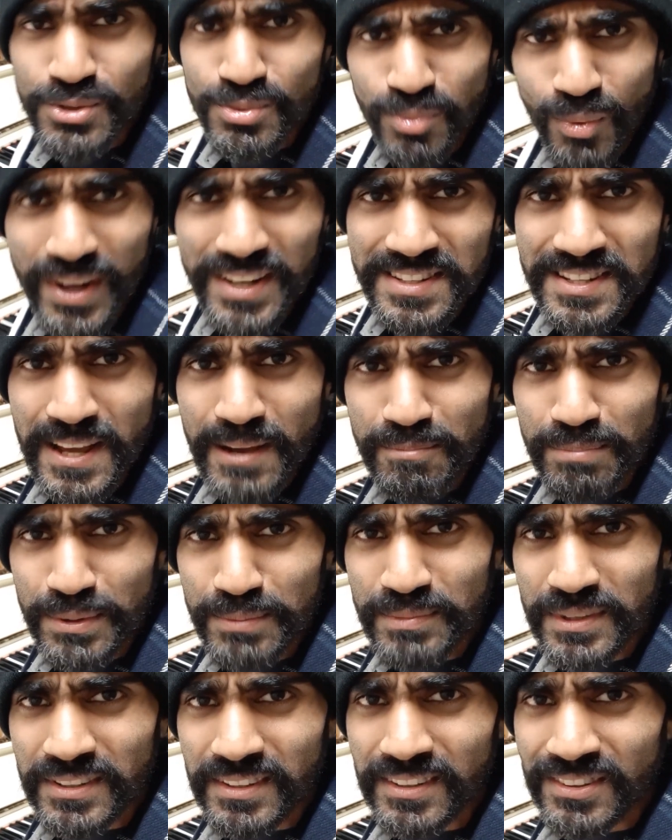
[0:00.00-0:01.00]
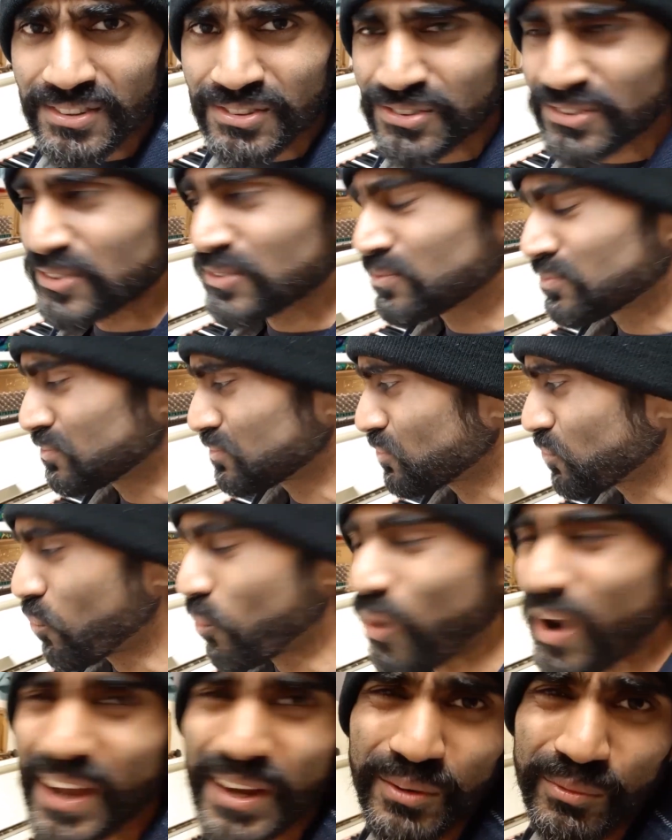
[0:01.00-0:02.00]
just what temperament is
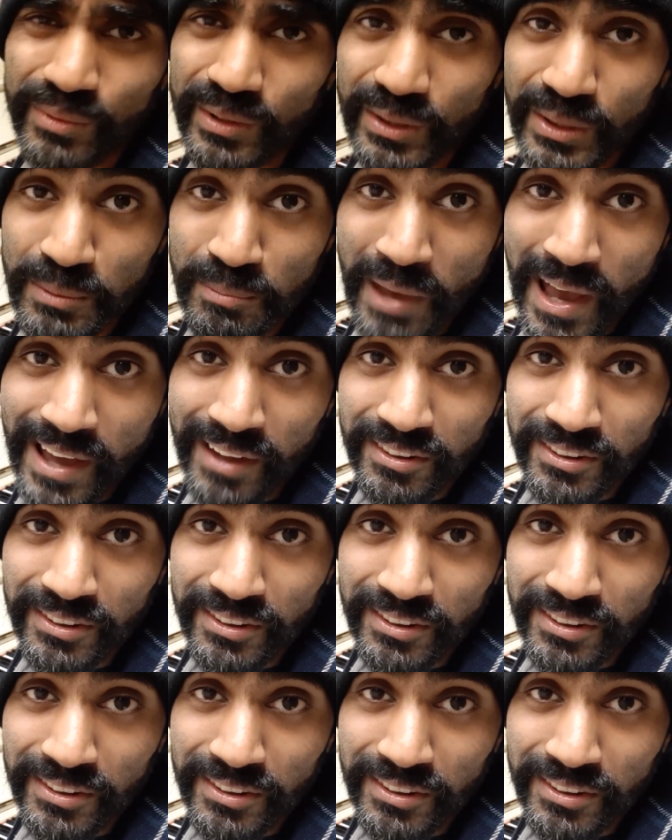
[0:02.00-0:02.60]
and why it really